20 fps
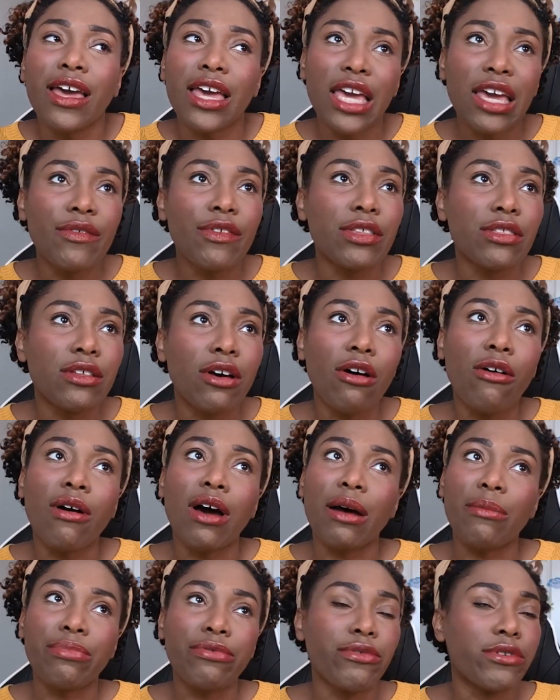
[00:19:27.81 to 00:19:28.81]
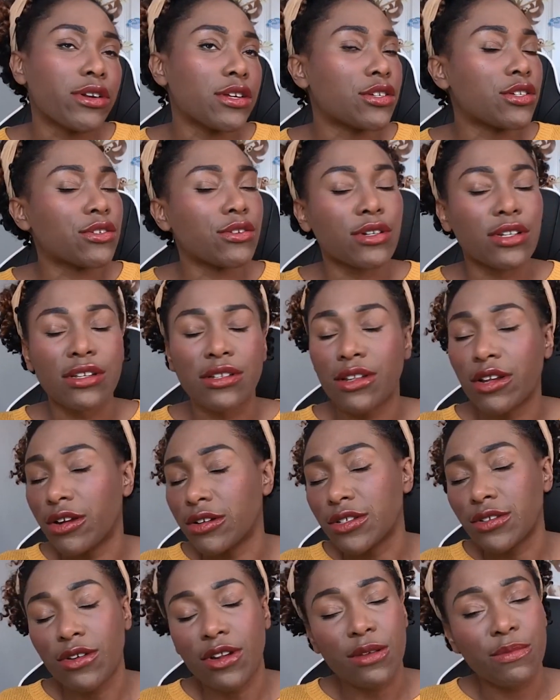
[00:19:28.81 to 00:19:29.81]
even though I'm pretty sure that
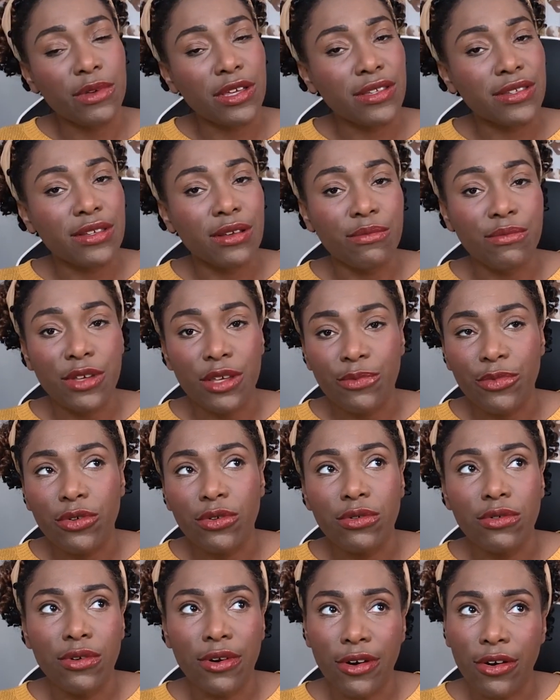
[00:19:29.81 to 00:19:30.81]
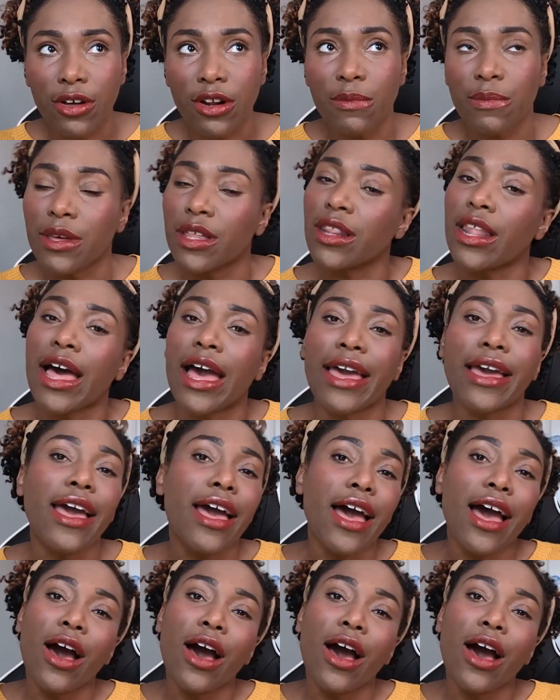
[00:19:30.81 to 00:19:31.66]
there's going to be some people who are going to be like,